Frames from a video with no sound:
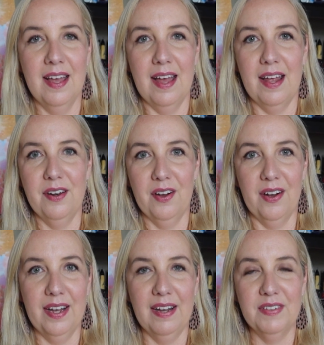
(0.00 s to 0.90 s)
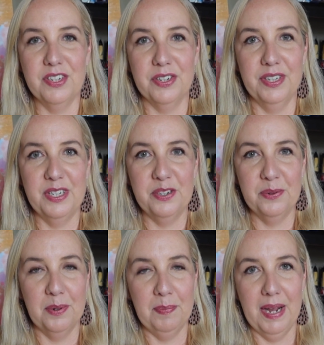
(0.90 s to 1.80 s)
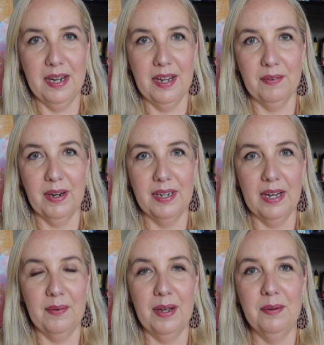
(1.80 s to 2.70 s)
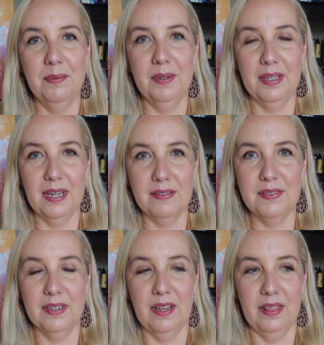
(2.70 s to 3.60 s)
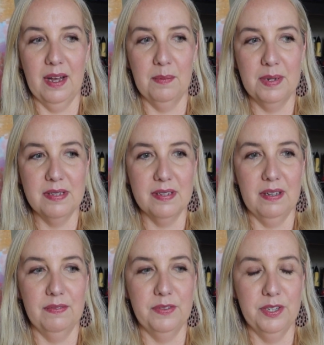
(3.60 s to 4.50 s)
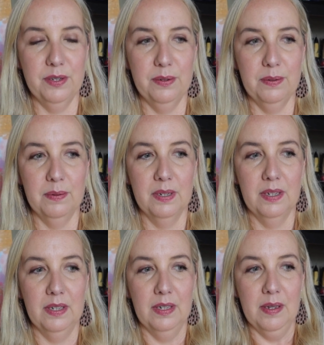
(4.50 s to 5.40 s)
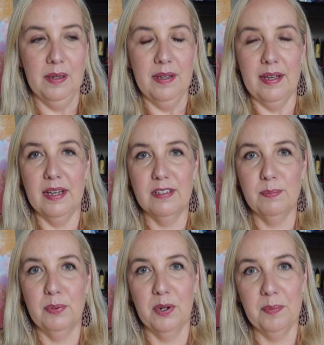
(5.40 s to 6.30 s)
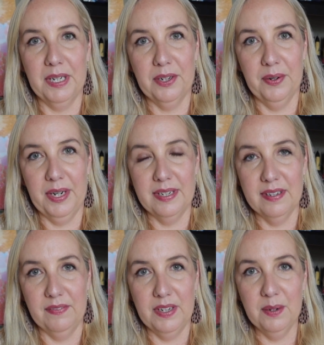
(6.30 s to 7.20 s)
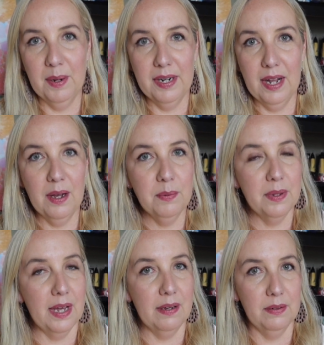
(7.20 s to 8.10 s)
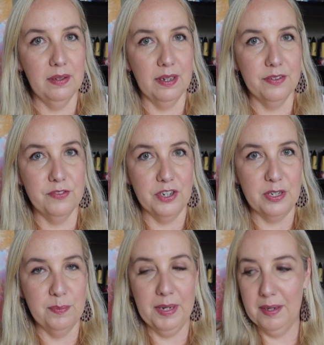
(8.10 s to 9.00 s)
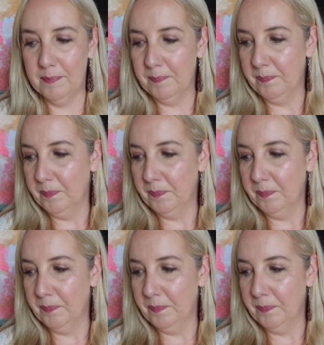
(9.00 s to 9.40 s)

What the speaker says: and not have it turn into a painting right now. I really have to allow myself to explore my creativity right now without a lot of judgment.